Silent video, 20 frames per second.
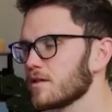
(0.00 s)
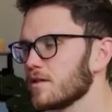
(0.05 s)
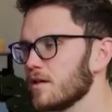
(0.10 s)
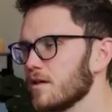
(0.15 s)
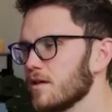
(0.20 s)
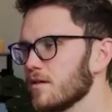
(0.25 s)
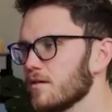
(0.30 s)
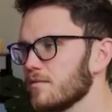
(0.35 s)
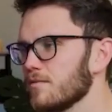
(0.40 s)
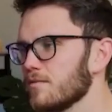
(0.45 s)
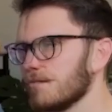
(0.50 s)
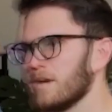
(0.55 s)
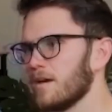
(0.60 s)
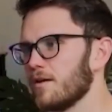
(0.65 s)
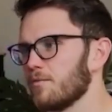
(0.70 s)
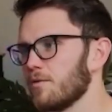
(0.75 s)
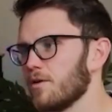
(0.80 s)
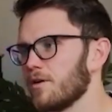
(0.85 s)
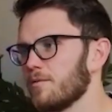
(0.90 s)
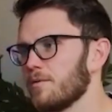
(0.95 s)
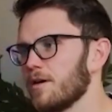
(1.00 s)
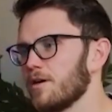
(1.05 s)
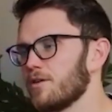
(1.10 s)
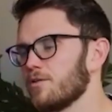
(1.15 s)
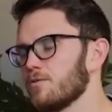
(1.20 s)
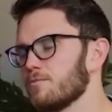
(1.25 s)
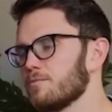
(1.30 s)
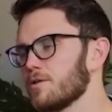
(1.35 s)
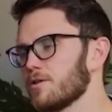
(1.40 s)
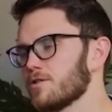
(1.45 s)
Got it. And what about
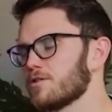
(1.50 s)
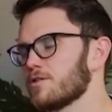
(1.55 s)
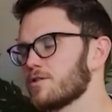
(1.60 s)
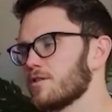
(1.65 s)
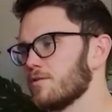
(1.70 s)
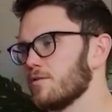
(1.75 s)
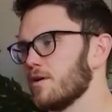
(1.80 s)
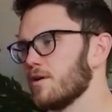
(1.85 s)
you personally?